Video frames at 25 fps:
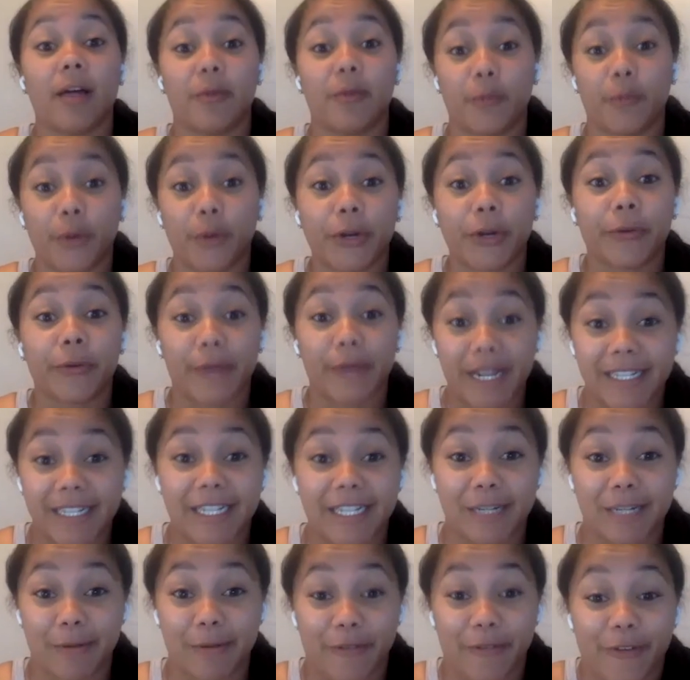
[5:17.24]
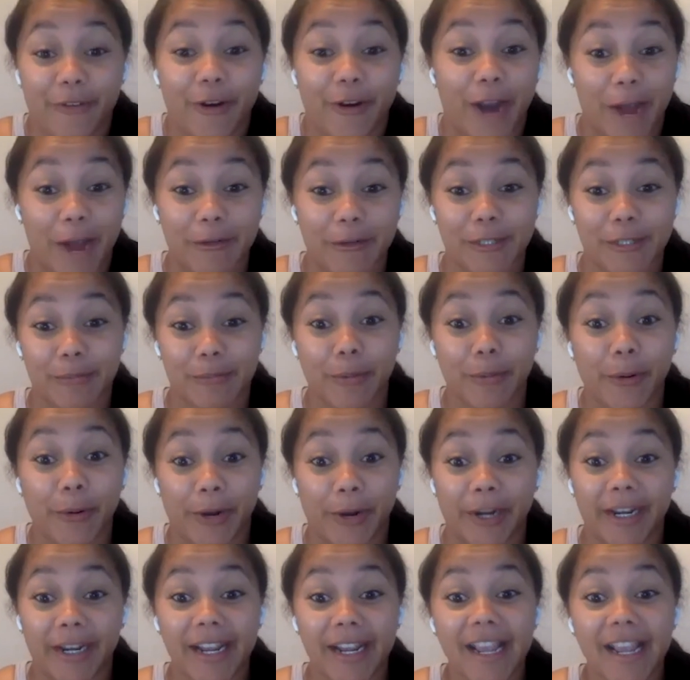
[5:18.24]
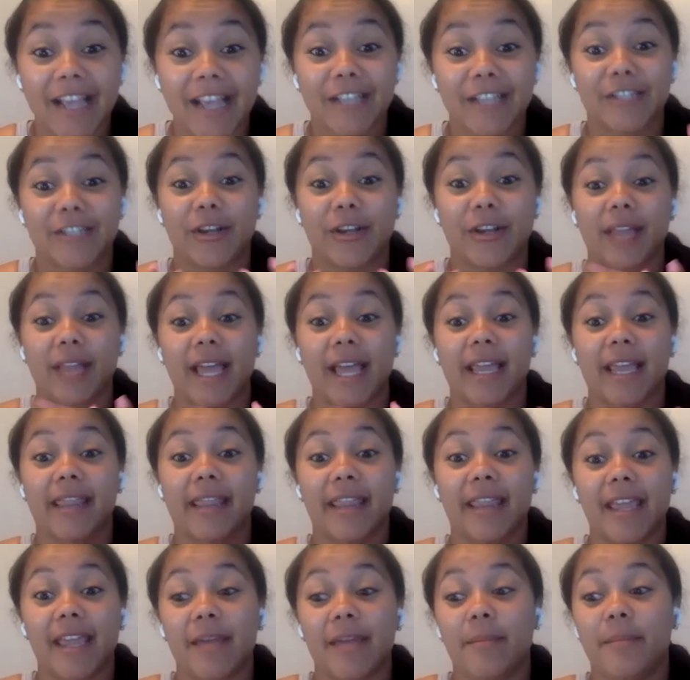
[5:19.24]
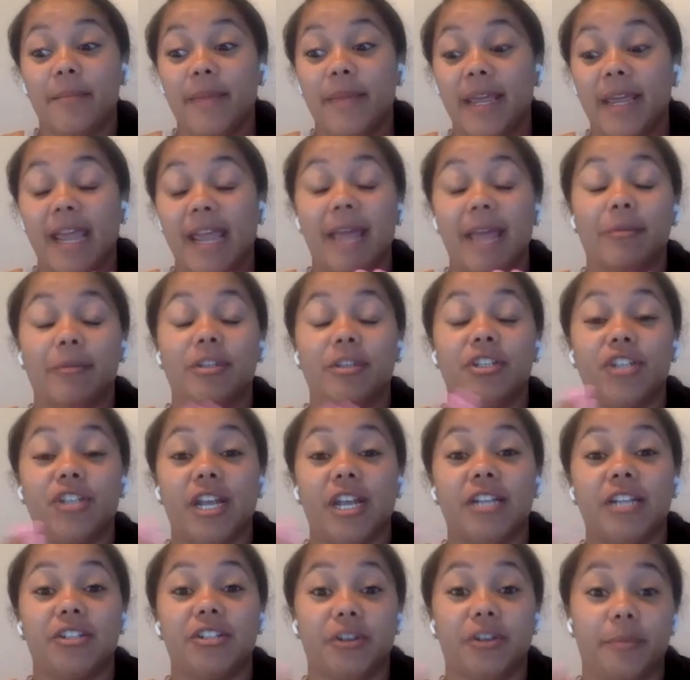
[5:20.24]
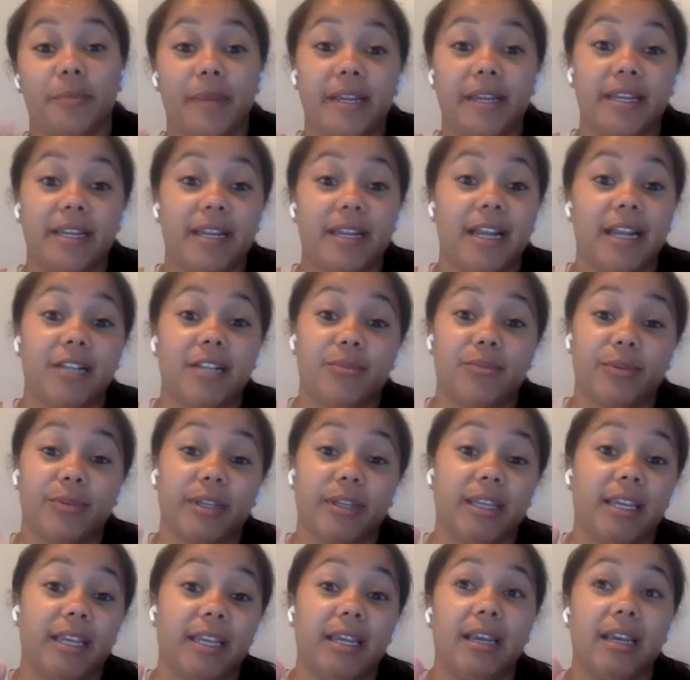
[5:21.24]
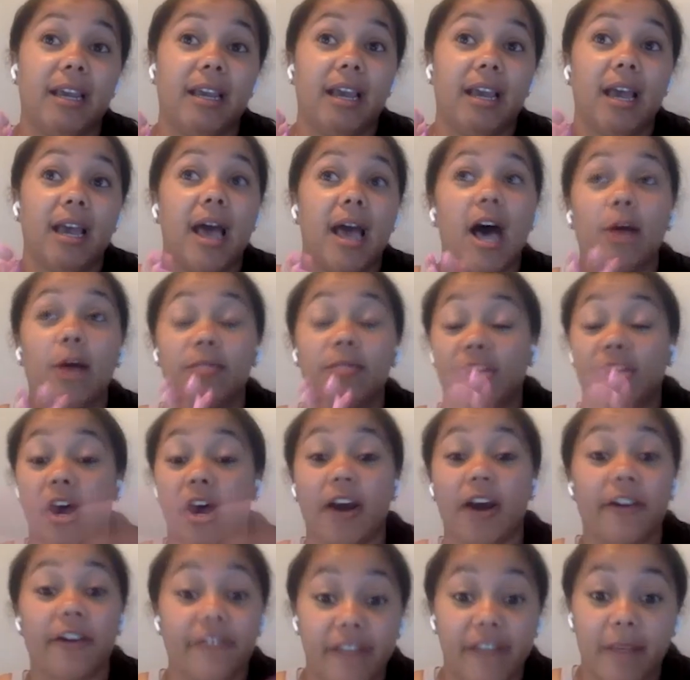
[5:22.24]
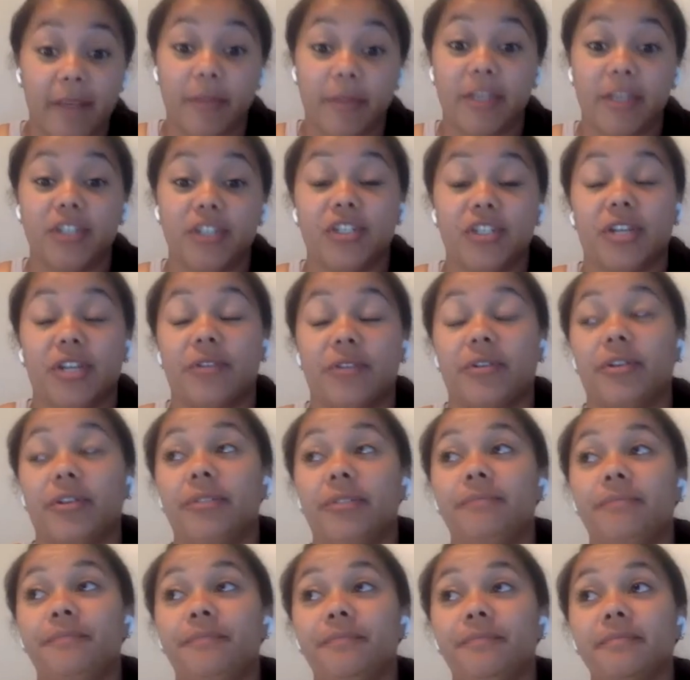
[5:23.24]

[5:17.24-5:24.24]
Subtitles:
racist before I was born. So like, them being able to change your opinion has really helped our family in general.